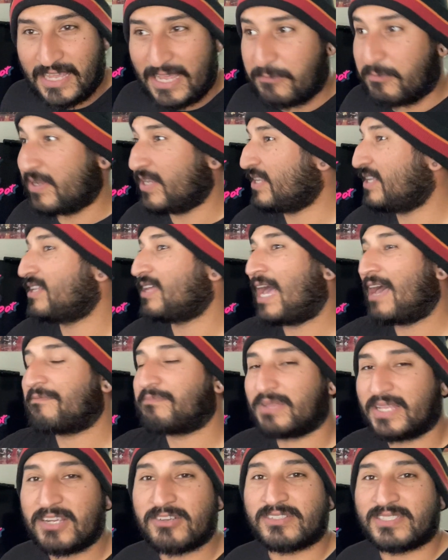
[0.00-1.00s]
and we need to
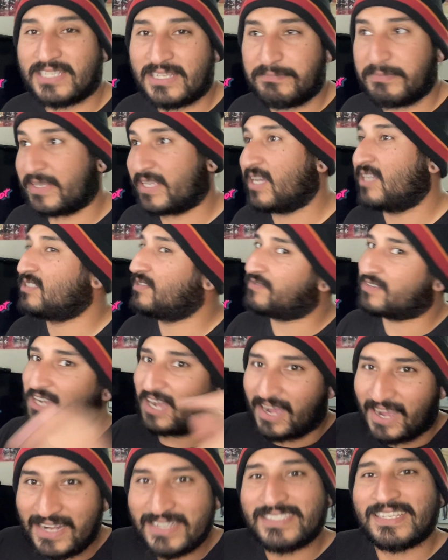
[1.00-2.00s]
have players sit because of
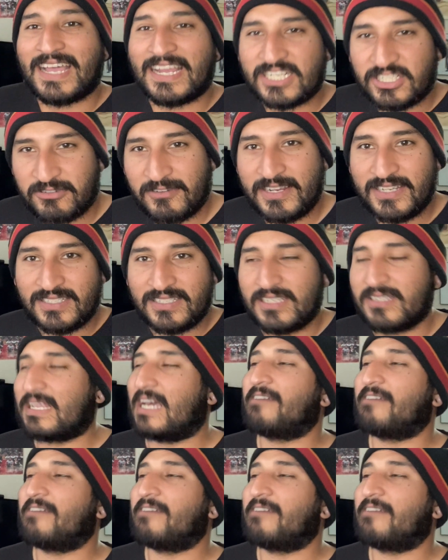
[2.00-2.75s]
contact tracing,